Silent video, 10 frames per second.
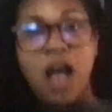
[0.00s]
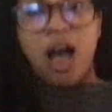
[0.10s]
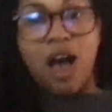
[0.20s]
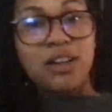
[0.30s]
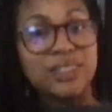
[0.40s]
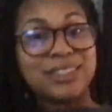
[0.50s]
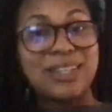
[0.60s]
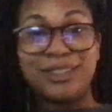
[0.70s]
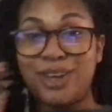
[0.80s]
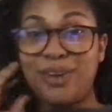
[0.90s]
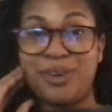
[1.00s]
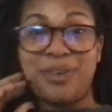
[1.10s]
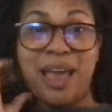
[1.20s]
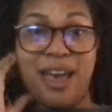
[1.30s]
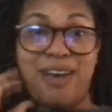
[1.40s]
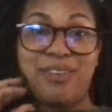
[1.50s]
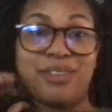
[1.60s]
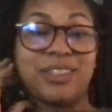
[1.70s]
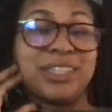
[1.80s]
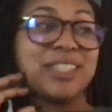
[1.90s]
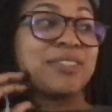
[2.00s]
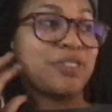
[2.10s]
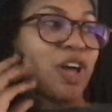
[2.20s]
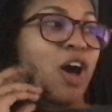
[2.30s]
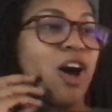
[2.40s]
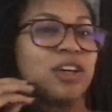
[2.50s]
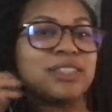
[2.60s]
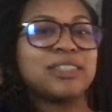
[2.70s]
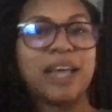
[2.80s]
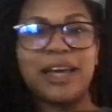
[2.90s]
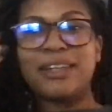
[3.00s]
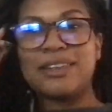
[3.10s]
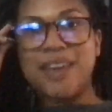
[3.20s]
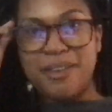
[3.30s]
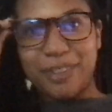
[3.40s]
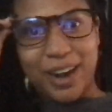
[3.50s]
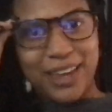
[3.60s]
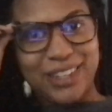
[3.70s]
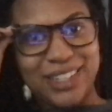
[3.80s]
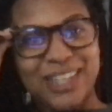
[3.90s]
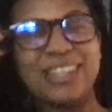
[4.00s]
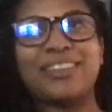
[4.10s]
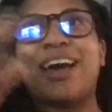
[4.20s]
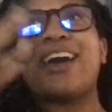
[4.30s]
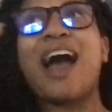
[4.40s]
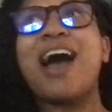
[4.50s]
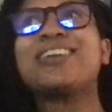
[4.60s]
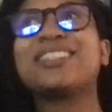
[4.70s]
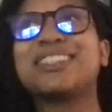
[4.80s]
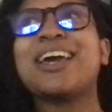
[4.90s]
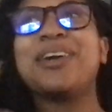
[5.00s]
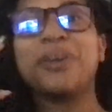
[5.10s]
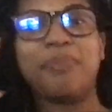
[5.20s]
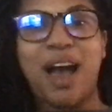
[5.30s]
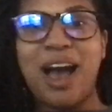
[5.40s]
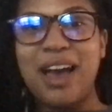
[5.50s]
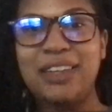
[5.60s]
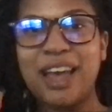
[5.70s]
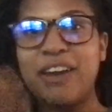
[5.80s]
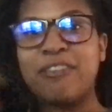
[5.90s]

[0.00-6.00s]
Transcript: I'll just let y'all know now, this vlog is like never ending. Like, I say goodbye like